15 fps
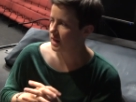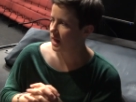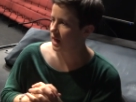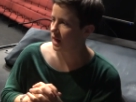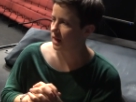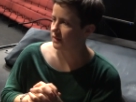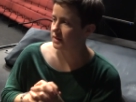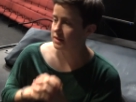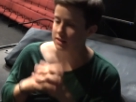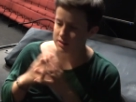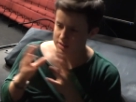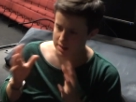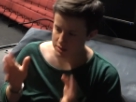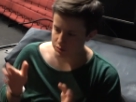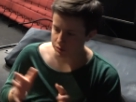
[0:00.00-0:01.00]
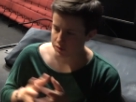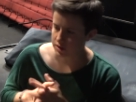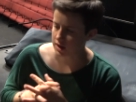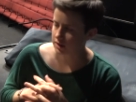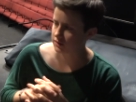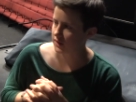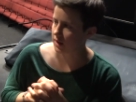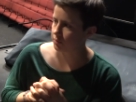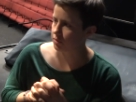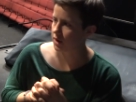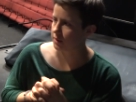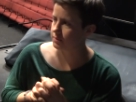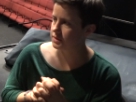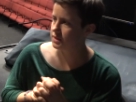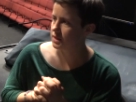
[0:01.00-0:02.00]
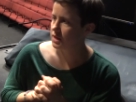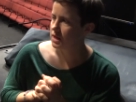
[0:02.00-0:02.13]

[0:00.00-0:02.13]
and the daily schedule for the next day prepped.